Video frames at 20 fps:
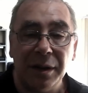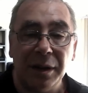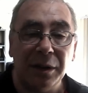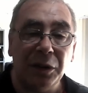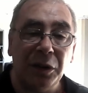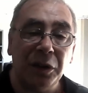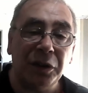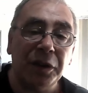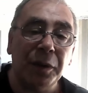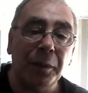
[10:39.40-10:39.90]

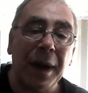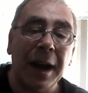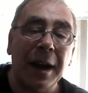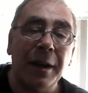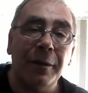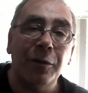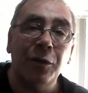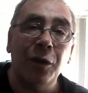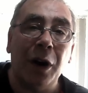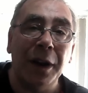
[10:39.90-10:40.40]
Looks about
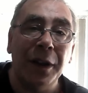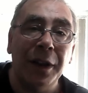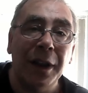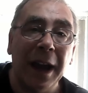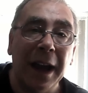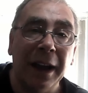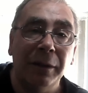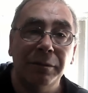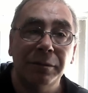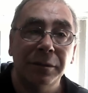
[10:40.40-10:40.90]
right
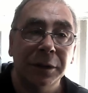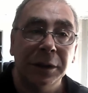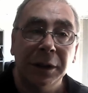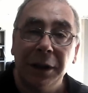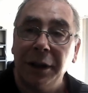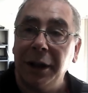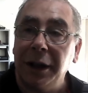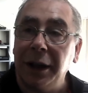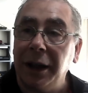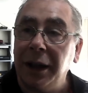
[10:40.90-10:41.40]
there.
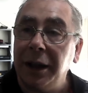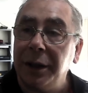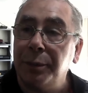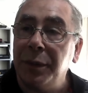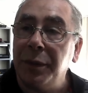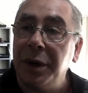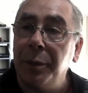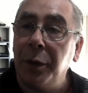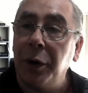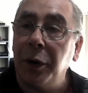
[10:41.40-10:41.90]
Let's
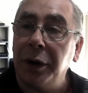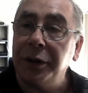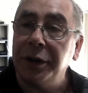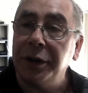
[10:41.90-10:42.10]
minimise